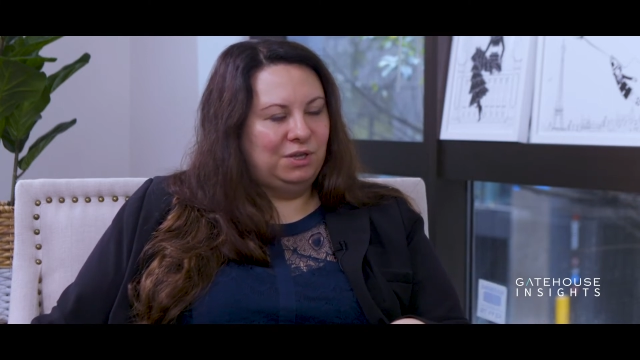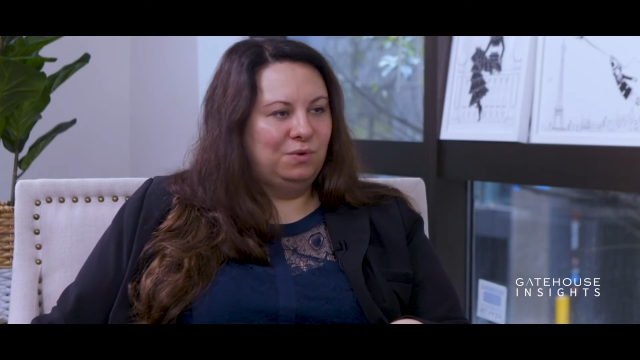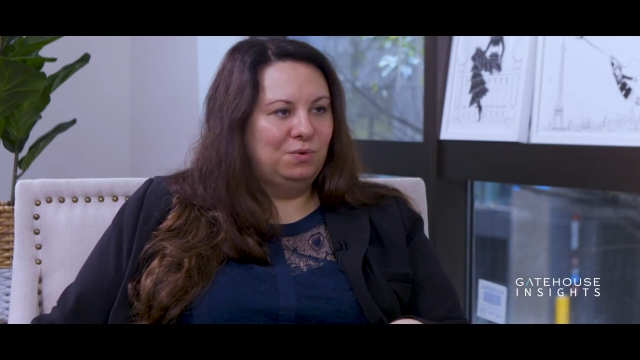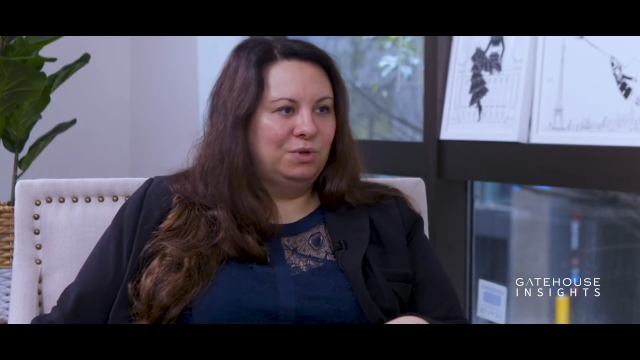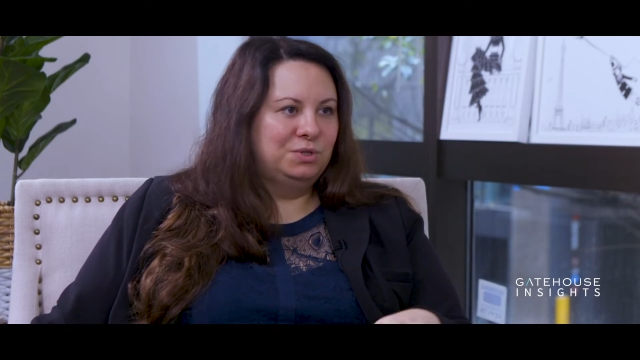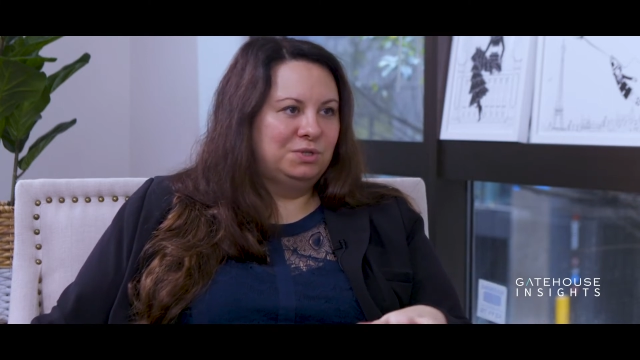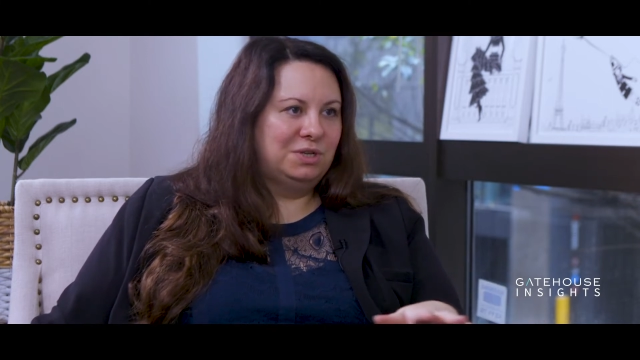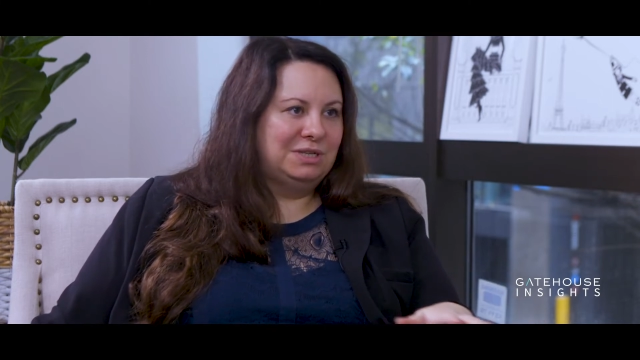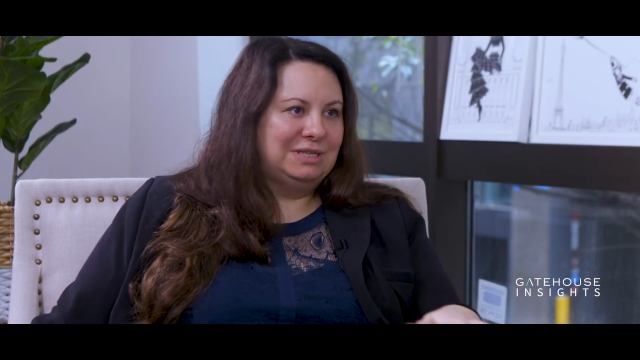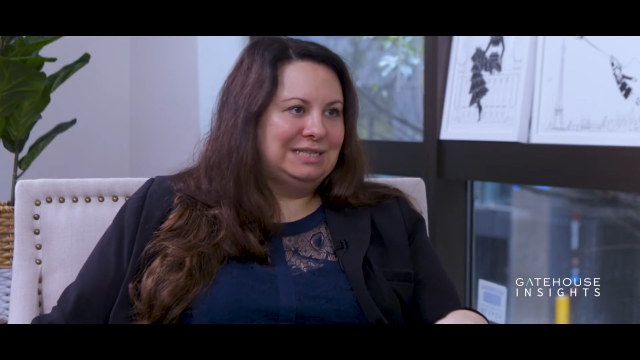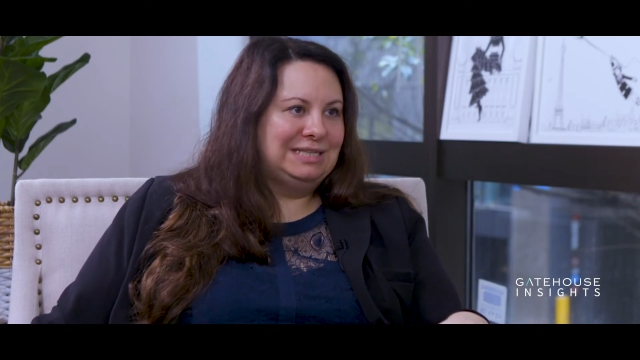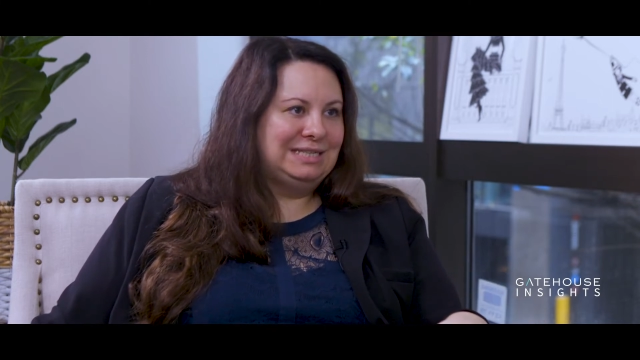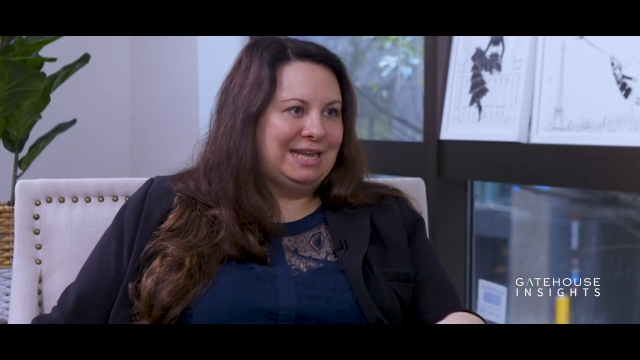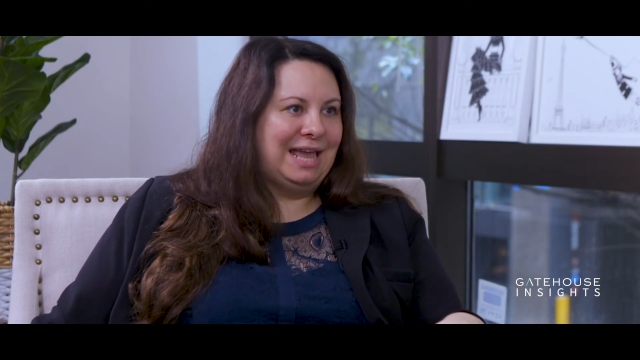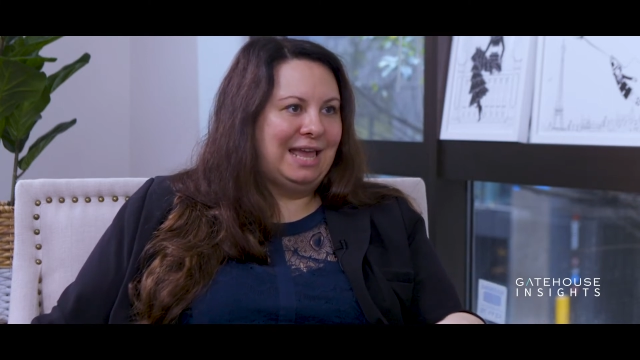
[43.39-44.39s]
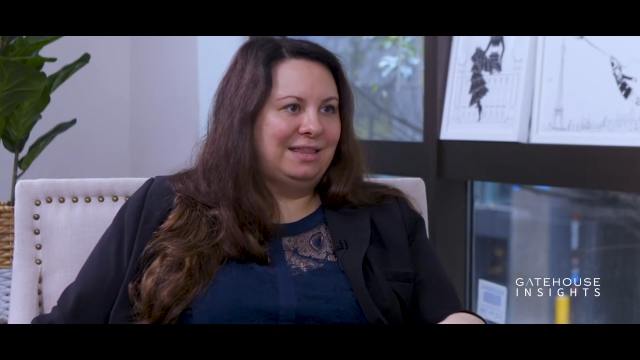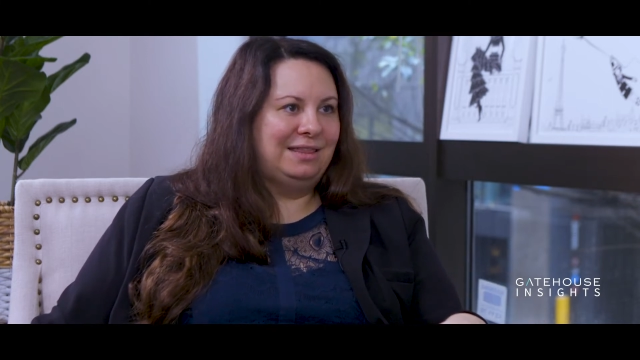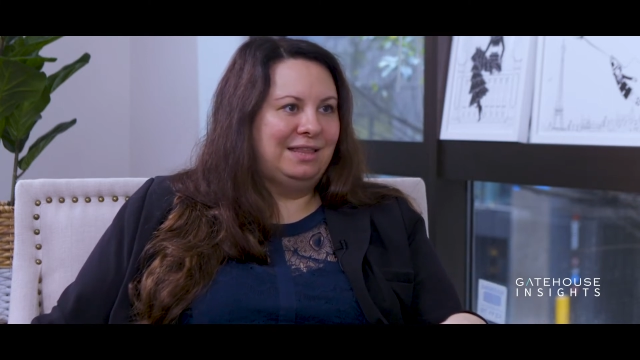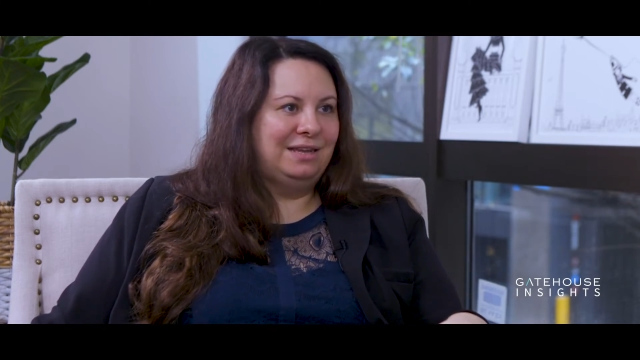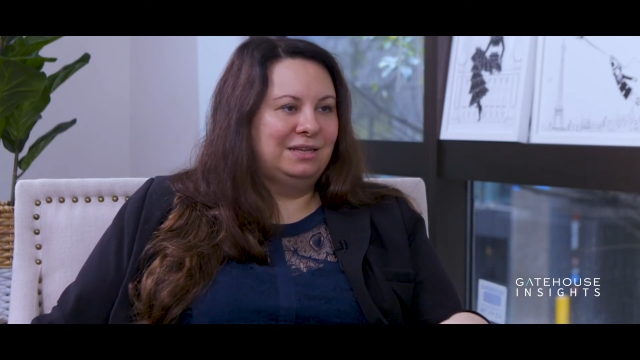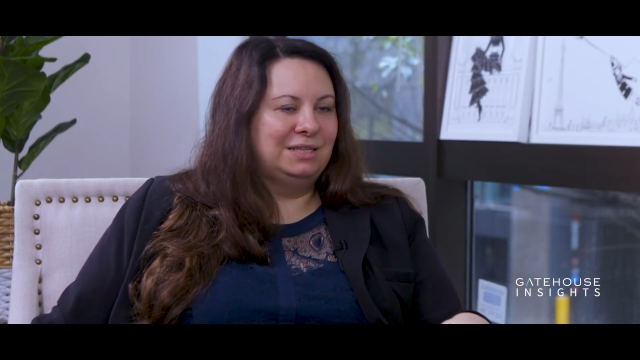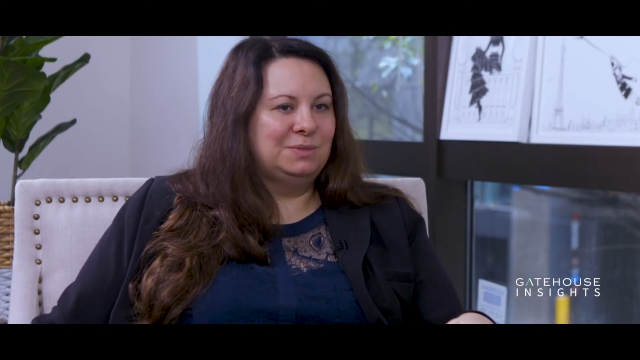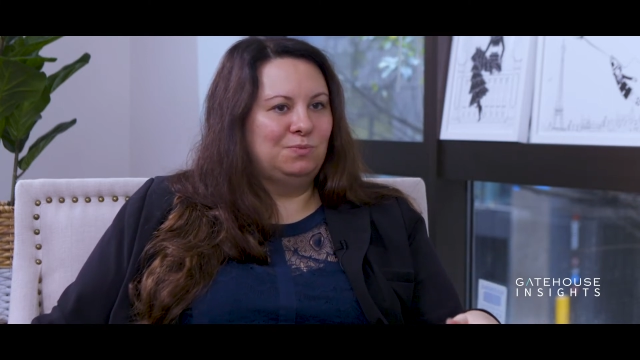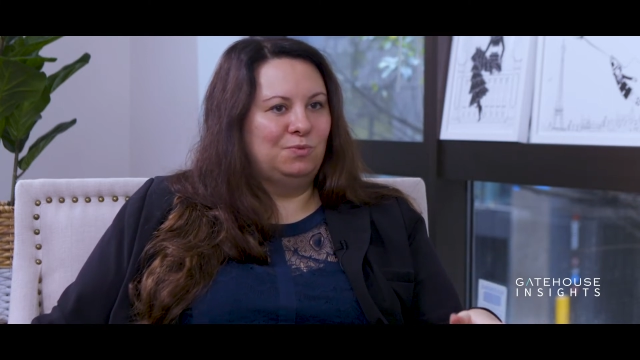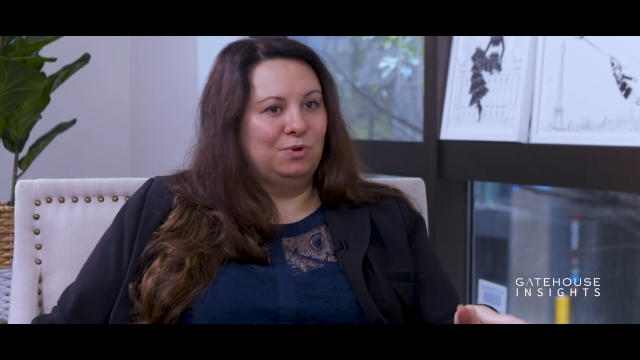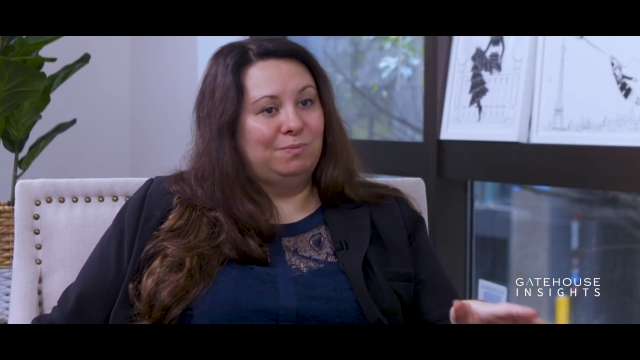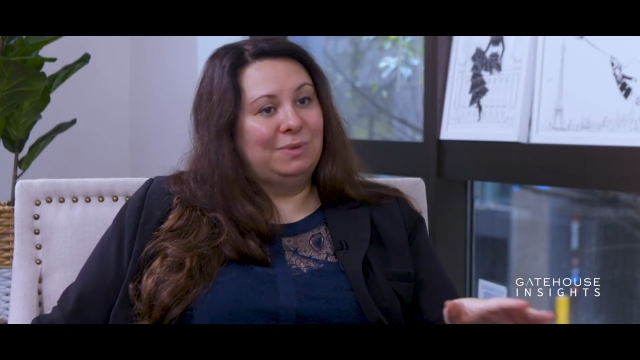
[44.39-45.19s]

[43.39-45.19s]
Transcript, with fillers: you also understand that it's more